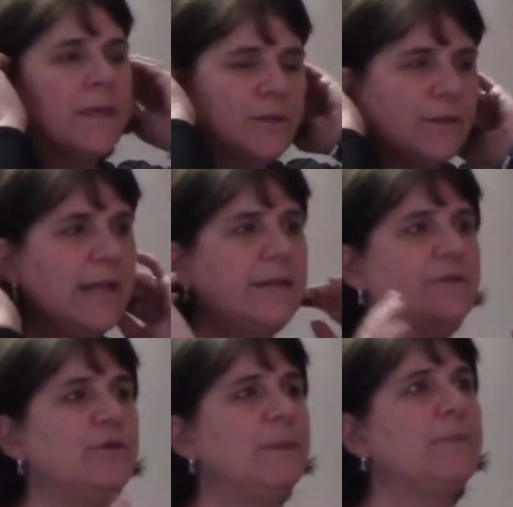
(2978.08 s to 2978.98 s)
So in that
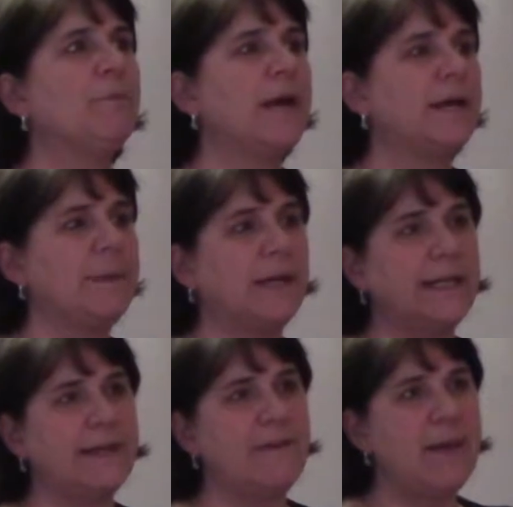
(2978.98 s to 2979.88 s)
2-minute break, am I
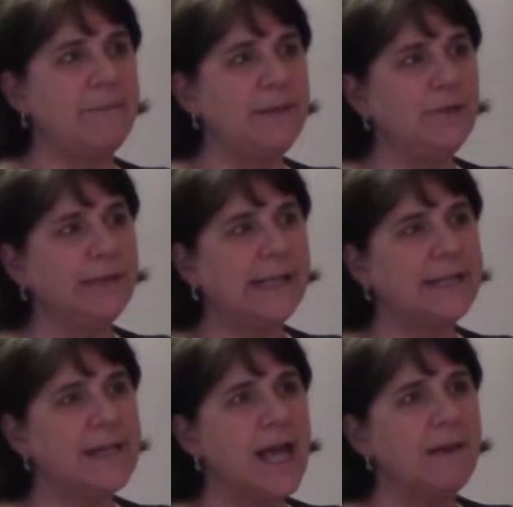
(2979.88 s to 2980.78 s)
going to give epi during
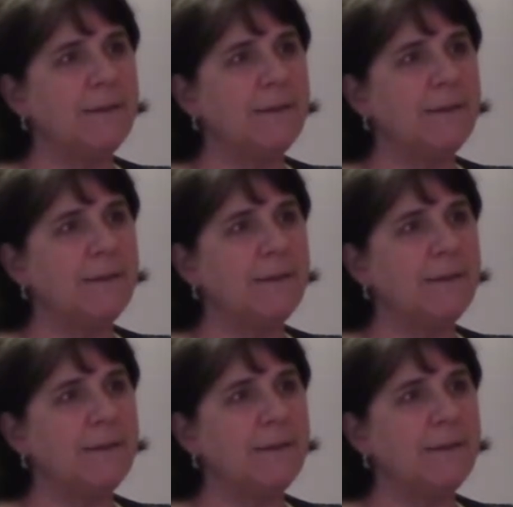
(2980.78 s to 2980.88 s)
that time?